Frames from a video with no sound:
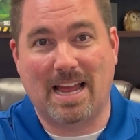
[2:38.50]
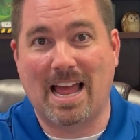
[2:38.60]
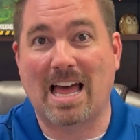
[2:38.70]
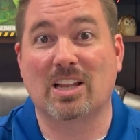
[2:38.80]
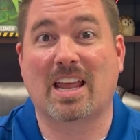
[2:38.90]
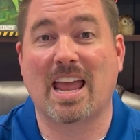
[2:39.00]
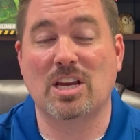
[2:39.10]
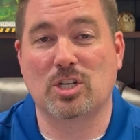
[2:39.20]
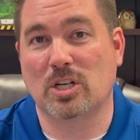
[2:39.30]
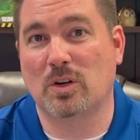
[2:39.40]

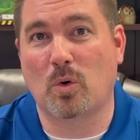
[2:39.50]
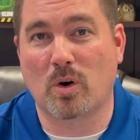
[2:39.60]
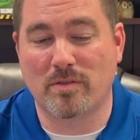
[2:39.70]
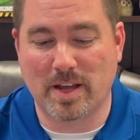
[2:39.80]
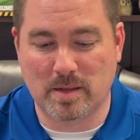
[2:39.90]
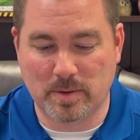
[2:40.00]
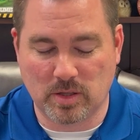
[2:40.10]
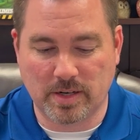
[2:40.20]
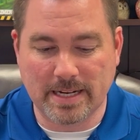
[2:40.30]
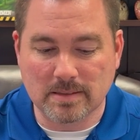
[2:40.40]
allocation or
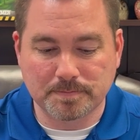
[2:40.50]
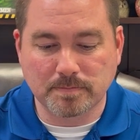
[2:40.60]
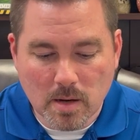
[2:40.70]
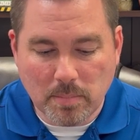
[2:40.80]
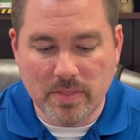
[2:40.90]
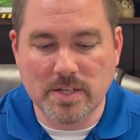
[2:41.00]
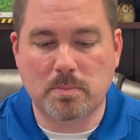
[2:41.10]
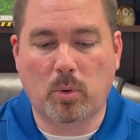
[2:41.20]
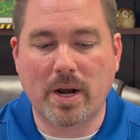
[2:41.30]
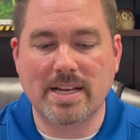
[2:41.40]
availability. But this
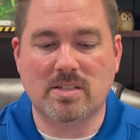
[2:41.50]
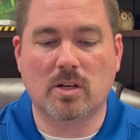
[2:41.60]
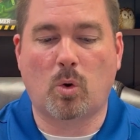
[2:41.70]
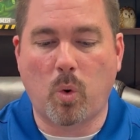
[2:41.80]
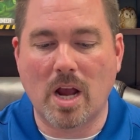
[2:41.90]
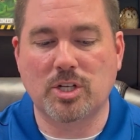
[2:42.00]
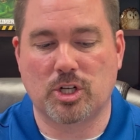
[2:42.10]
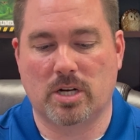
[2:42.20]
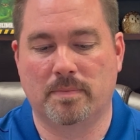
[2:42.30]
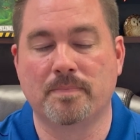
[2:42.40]
brings the
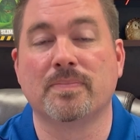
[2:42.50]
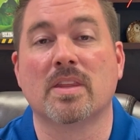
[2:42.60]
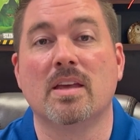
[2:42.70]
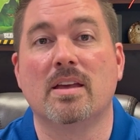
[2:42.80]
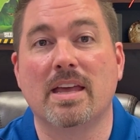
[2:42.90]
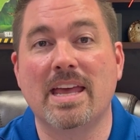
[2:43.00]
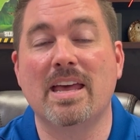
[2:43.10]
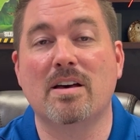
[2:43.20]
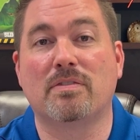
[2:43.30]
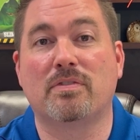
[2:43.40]
question,
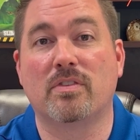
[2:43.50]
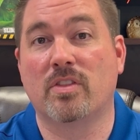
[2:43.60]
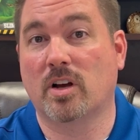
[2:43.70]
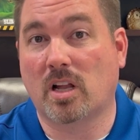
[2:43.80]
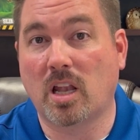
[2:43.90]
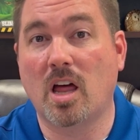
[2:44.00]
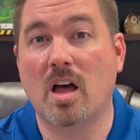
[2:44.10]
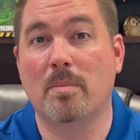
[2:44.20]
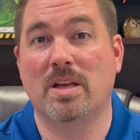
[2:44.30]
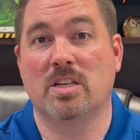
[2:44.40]
if the
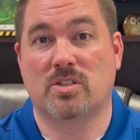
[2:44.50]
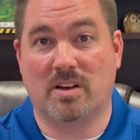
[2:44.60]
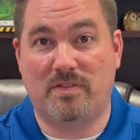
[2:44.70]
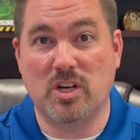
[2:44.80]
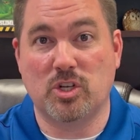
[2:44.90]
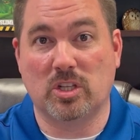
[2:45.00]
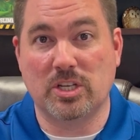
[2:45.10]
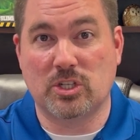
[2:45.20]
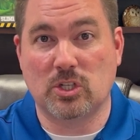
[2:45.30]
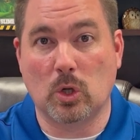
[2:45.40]
club is officially
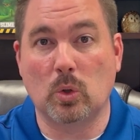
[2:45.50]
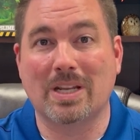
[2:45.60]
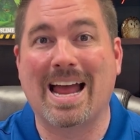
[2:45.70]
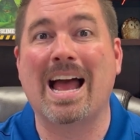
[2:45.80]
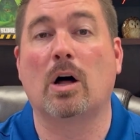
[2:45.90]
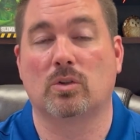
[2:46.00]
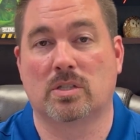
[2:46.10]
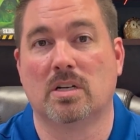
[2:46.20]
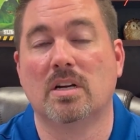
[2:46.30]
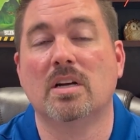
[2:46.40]
sold out,
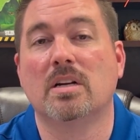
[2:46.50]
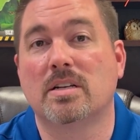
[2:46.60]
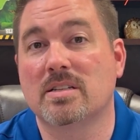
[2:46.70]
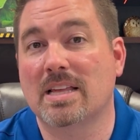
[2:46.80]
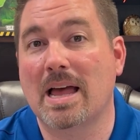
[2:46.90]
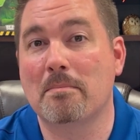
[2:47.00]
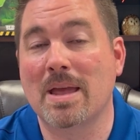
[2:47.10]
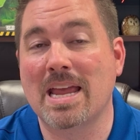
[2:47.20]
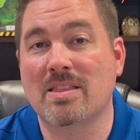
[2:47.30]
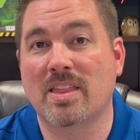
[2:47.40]
does that
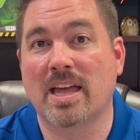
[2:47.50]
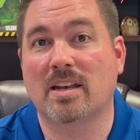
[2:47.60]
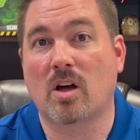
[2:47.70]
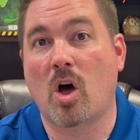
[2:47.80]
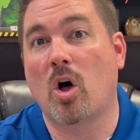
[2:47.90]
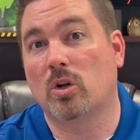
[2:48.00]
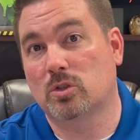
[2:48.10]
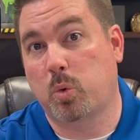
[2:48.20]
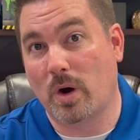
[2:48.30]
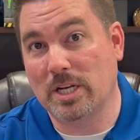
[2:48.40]
mean that all
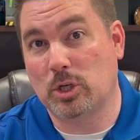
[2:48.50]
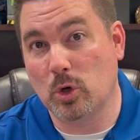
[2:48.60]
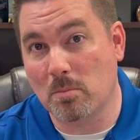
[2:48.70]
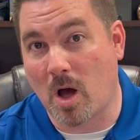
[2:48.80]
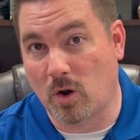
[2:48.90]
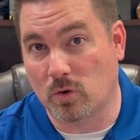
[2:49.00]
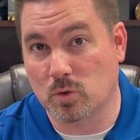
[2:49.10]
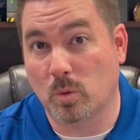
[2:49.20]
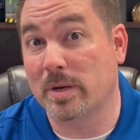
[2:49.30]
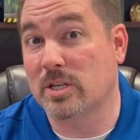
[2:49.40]
22 models
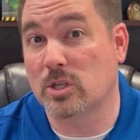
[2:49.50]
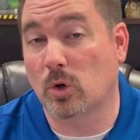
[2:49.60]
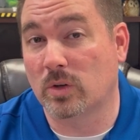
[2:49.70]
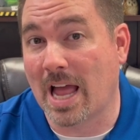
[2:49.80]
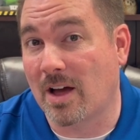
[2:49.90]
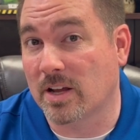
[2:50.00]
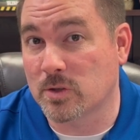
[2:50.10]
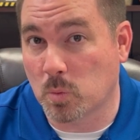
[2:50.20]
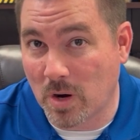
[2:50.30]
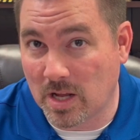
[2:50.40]
will be sold out as
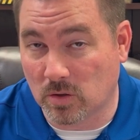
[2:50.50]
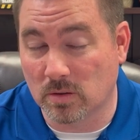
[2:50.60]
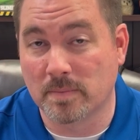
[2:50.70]
well?